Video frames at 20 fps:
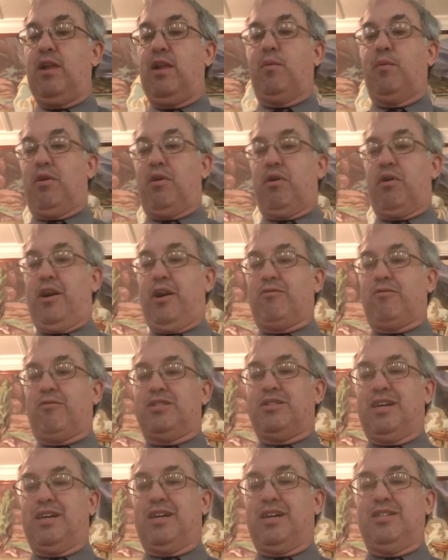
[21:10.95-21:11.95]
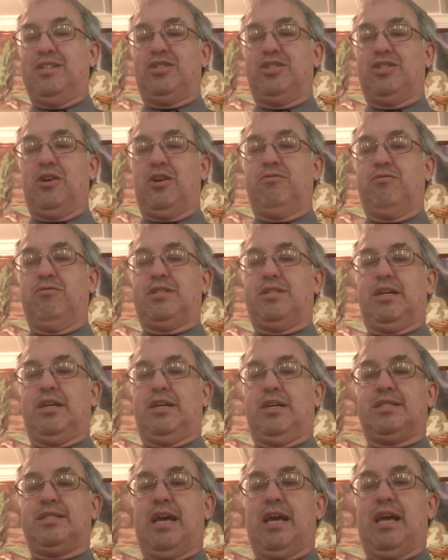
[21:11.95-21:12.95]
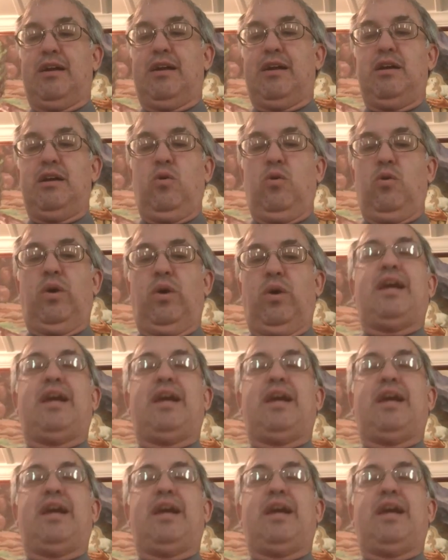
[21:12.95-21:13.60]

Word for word: The prodigal son shows us that we